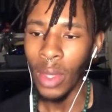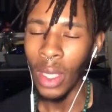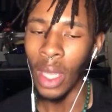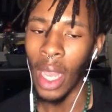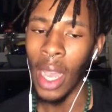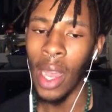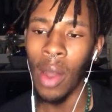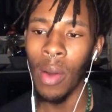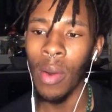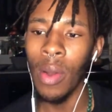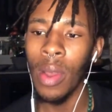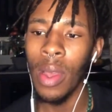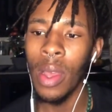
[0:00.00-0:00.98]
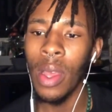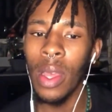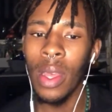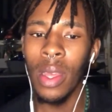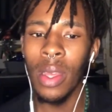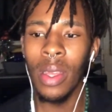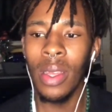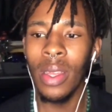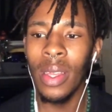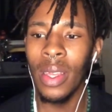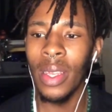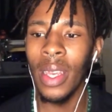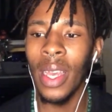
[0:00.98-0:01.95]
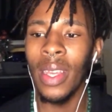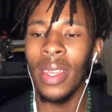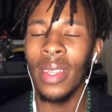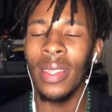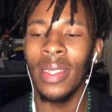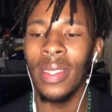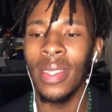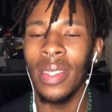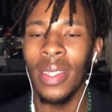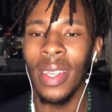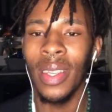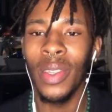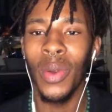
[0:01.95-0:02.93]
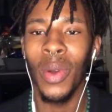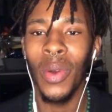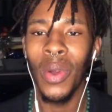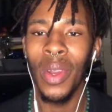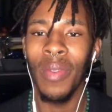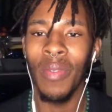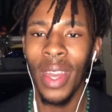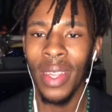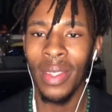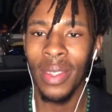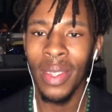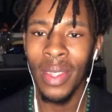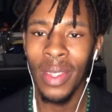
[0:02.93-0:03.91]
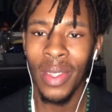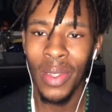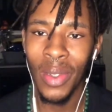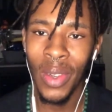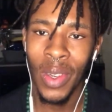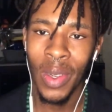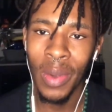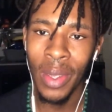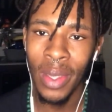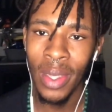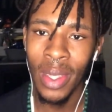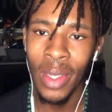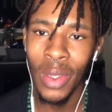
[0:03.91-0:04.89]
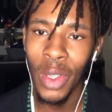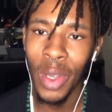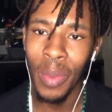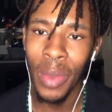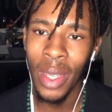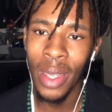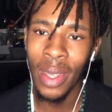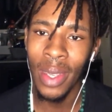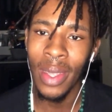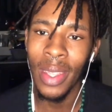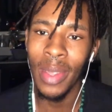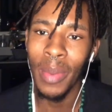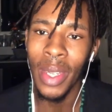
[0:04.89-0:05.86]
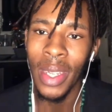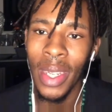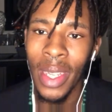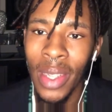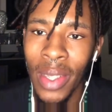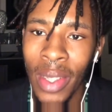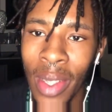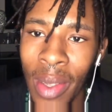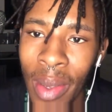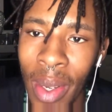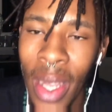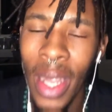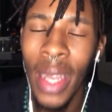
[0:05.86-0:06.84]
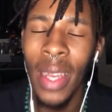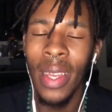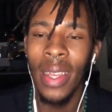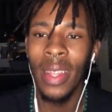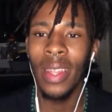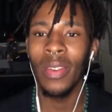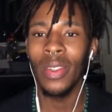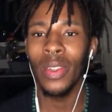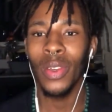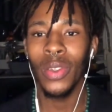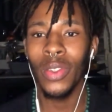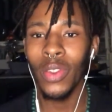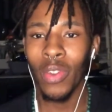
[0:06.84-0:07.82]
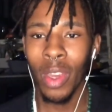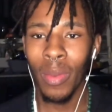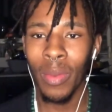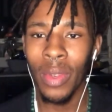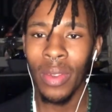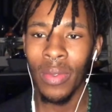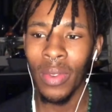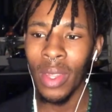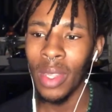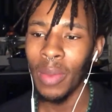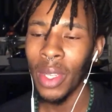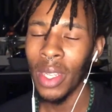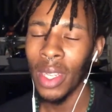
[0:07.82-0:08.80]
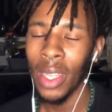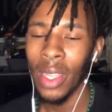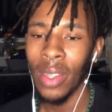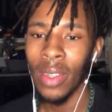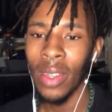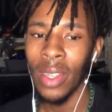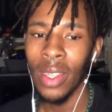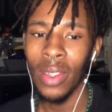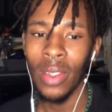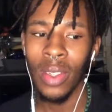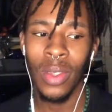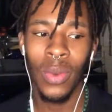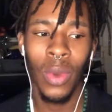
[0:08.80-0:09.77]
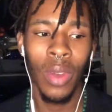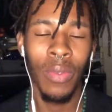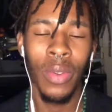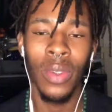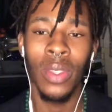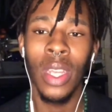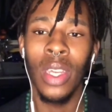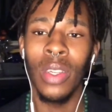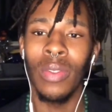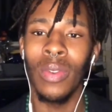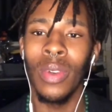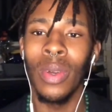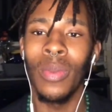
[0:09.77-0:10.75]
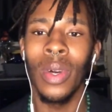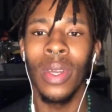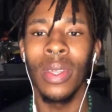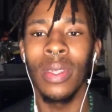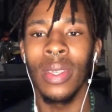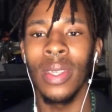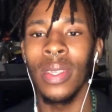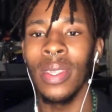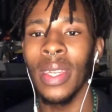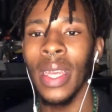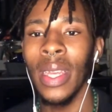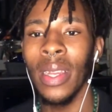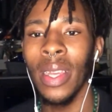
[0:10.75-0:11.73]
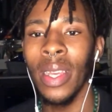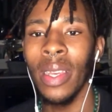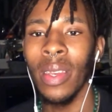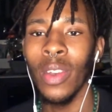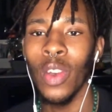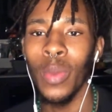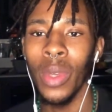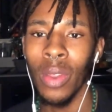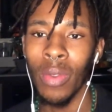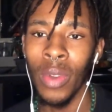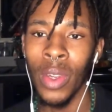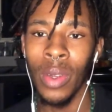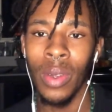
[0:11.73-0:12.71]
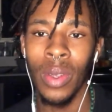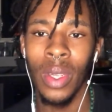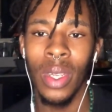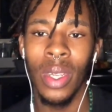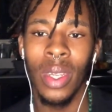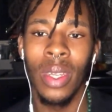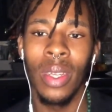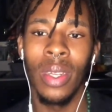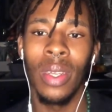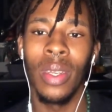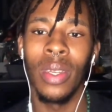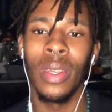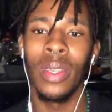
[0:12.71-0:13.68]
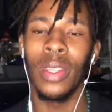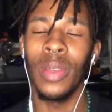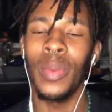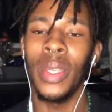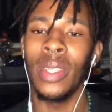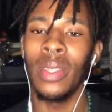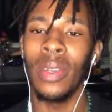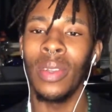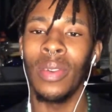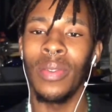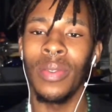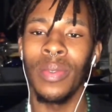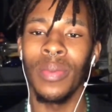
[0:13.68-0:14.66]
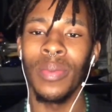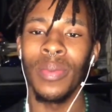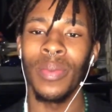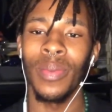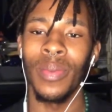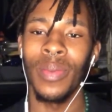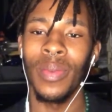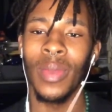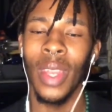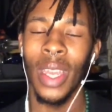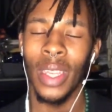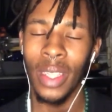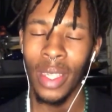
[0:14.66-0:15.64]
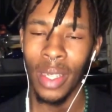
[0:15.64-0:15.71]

Now, yes, you are all invited to join us and join me in this meditation. There is no script for this meditation, it's just what feels natural and what is innately coming through. So peace and love. Ashe.